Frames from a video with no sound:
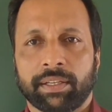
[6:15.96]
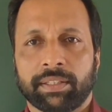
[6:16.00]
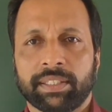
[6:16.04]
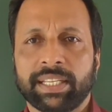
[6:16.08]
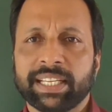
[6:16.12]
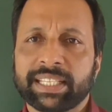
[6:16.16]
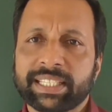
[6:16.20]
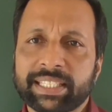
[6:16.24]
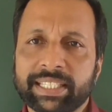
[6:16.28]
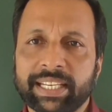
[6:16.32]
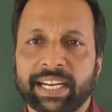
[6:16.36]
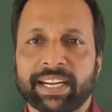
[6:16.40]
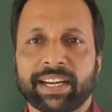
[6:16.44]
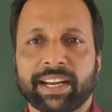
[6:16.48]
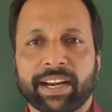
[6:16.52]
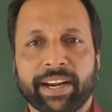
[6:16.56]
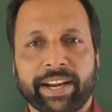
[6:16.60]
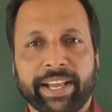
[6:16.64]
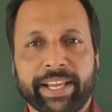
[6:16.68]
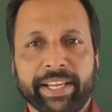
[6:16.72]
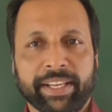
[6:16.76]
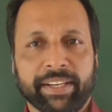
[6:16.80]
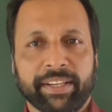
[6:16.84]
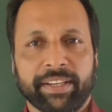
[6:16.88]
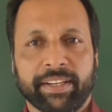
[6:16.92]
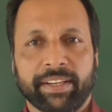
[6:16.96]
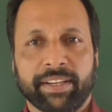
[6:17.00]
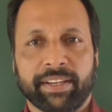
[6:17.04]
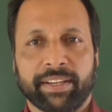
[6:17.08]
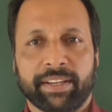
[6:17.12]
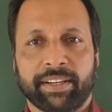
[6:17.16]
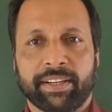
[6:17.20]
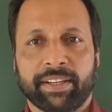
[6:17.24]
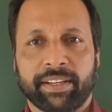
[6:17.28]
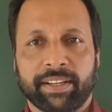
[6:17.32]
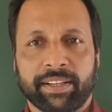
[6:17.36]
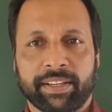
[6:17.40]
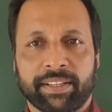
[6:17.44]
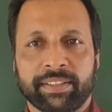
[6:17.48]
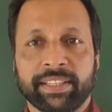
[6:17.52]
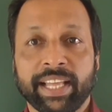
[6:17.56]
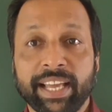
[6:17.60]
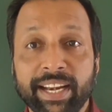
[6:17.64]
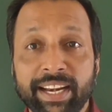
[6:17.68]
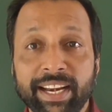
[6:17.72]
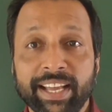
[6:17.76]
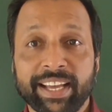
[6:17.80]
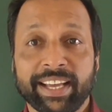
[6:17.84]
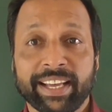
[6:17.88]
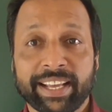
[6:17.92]
Just underline.
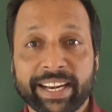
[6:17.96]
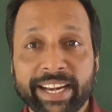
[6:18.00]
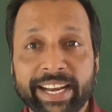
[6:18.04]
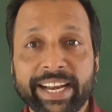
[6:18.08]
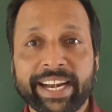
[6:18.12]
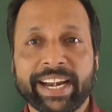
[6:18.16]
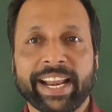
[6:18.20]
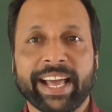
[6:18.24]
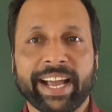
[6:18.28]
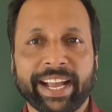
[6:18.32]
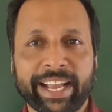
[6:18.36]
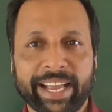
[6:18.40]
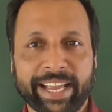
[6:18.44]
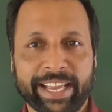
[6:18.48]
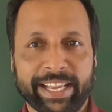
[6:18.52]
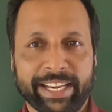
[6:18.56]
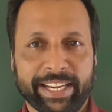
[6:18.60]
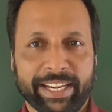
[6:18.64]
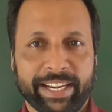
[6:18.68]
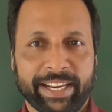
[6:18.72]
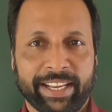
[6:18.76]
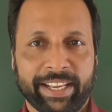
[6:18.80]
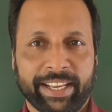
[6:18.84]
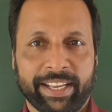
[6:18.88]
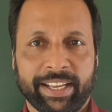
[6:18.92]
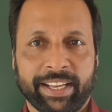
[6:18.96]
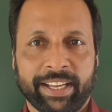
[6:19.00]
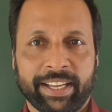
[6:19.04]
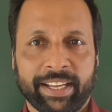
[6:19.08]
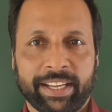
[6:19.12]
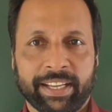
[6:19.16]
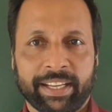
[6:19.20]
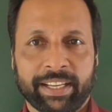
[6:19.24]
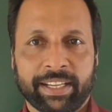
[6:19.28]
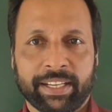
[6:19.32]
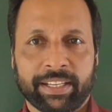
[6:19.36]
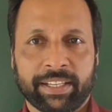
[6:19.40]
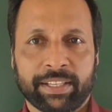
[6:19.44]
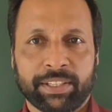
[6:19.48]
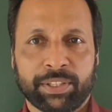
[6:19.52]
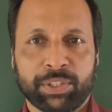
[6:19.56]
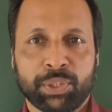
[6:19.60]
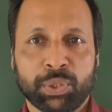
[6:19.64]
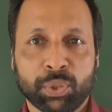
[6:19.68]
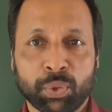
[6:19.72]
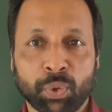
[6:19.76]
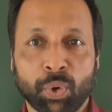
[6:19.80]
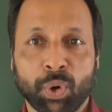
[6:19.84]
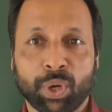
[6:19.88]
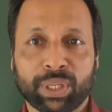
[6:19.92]
Then read again
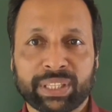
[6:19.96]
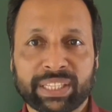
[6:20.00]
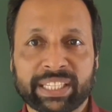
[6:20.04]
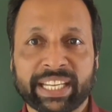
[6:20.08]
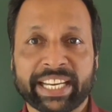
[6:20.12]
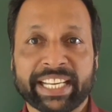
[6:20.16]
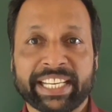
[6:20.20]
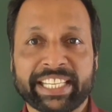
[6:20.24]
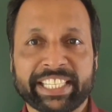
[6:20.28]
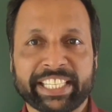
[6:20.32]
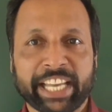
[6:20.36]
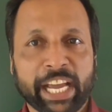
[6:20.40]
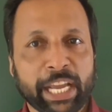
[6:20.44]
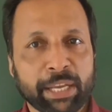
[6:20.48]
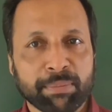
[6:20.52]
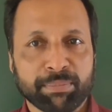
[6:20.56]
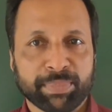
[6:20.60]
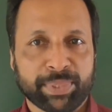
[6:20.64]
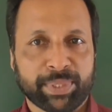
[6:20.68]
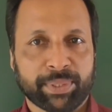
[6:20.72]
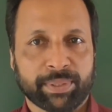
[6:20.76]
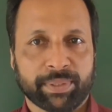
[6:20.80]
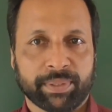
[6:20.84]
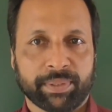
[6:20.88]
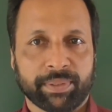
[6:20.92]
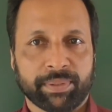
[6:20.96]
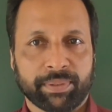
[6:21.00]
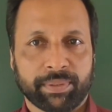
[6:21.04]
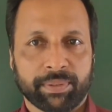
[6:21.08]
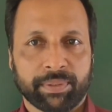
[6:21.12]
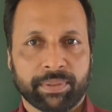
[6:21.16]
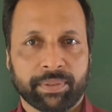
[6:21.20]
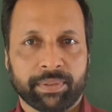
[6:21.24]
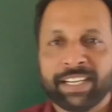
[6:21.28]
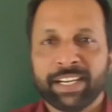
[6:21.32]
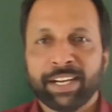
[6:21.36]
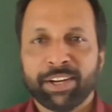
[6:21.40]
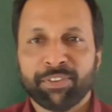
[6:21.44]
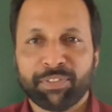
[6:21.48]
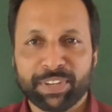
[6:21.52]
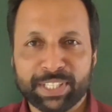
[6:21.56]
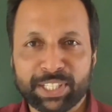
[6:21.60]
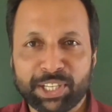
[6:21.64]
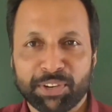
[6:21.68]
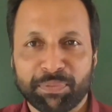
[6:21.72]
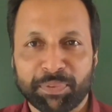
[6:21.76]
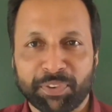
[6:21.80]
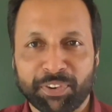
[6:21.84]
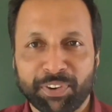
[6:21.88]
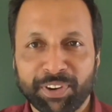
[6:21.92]
2 or 3 times.
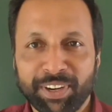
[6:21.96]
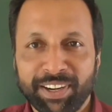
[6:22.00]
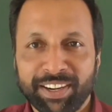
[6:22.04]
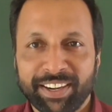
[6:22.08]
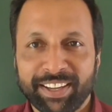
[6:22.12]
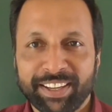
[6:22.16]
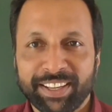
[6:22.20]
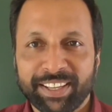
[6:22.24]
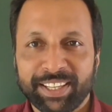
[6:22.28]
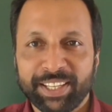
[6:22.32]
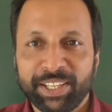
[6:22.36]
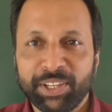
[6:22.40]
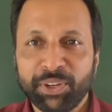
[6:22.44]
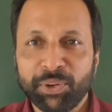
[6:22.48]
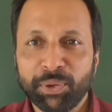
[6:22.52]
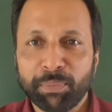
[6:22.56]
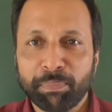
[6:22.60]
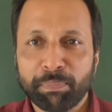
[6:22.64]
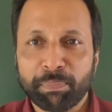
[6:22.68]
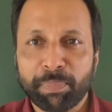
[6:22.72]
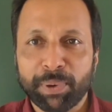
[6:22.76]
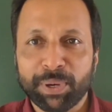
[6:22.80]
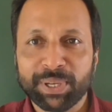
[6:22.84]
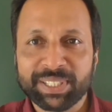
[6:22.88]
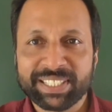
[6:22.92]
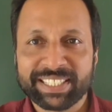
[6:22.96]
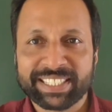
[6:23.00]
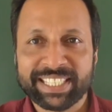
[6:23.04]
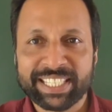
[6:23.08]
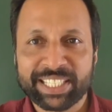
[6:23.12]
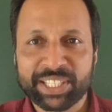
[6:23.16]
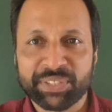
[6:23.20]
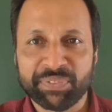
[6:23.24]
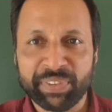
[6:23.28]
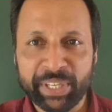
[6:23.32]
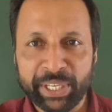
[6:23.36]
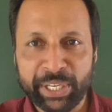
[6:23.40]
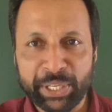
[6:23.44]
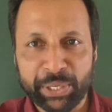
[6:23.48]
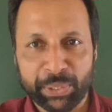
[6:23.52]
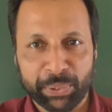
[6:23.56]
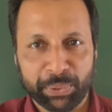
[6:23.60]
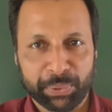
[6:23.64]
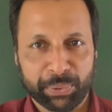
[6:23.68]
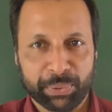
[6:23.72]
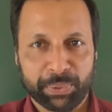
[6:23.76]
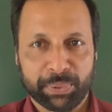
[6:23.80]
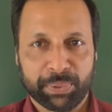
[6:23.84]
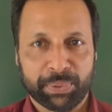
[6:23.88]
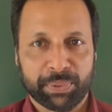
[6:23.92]
First of all, you pause this video.
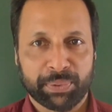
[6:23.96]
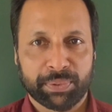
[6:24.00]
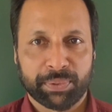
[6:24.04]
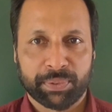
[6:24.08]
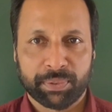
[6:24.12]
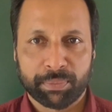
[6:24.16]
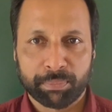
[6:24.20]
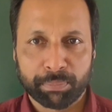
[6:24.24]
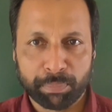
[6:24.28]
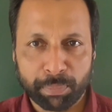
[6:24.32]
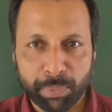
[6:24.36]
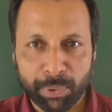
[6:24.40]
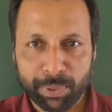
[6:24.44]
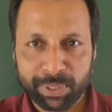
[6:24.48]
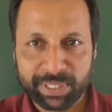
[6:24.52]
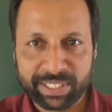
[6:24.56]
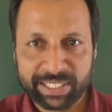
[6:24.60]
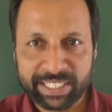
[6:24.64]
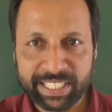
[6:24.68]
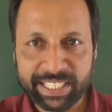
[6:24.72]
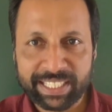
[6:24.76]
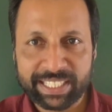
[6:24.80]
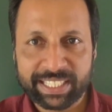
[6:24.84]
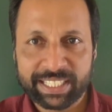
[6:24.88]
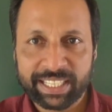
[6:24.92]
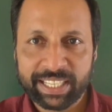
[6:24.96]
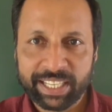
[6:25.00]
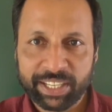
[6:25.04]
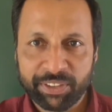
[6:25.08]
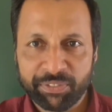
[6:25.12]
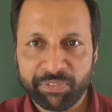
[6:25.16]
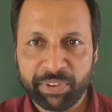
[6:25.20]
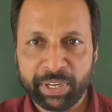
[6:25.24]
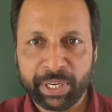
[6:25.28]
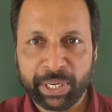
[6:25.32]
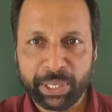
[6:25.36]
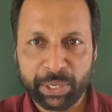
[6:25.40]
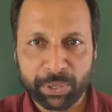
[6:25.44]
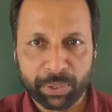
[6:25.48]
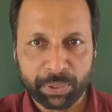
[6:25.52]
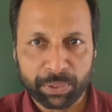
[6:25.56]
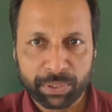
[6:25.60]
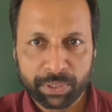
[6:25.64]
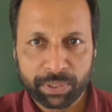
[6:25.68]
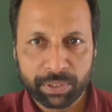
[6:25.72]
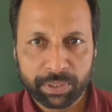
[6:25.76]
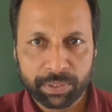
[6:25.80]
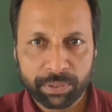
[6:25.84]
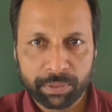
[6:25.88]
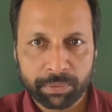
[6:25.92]
Pause this video.
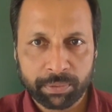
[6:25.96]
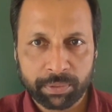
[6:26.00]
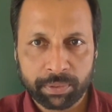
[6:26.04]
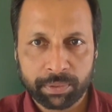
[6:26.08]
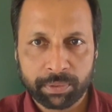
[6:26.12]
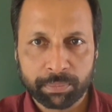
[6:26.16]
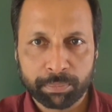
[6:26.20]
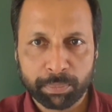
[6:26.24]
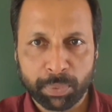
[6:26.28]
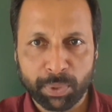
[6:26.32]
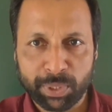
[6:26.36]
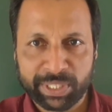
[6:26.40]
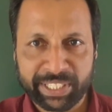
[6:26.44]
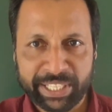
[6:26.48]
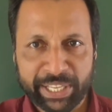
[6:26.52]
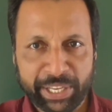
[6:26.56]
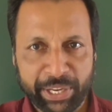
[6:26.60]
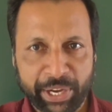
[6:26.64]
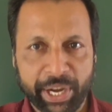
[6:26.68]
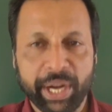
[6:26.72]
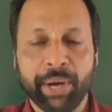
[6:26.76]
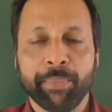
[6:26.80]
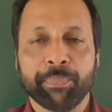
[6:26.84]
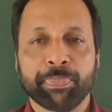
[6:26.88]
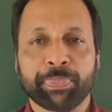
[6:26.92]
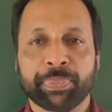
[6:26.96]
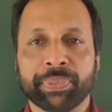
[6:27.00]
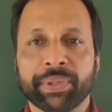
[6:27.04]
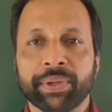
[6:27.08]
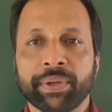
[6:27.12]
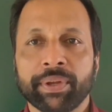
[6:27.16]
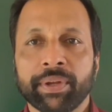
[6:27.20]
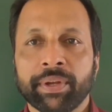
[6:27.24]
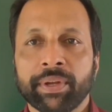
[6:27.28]
Pause here.